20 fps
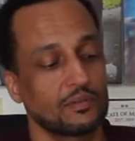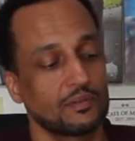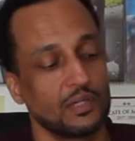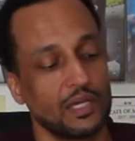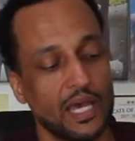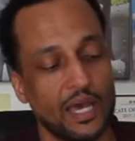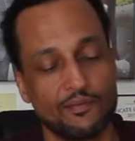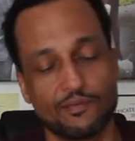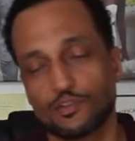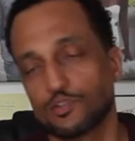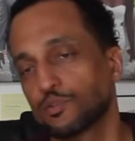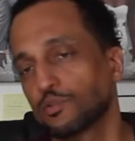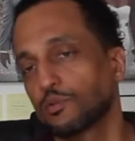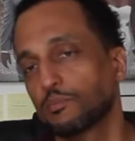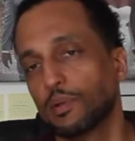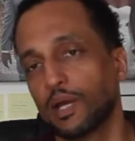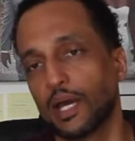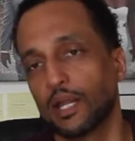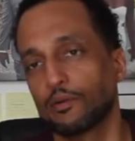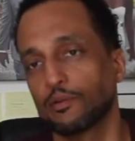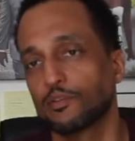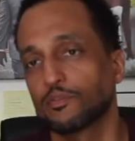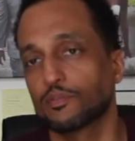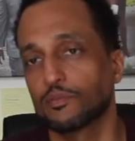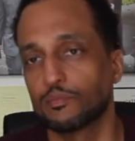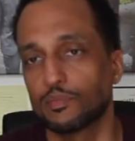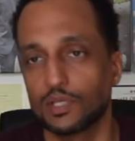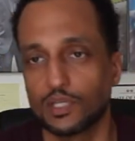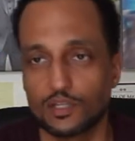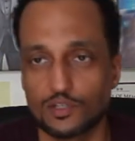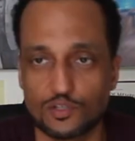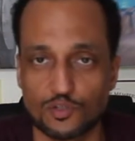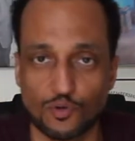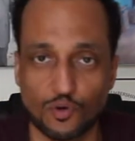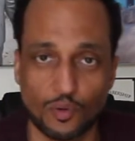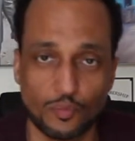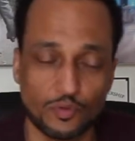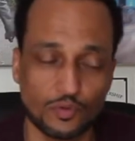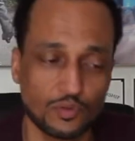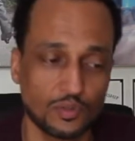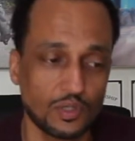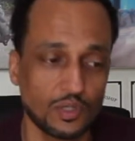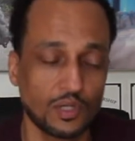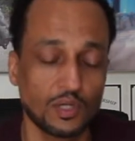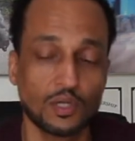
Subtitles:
Having 2 batteries for me is normal.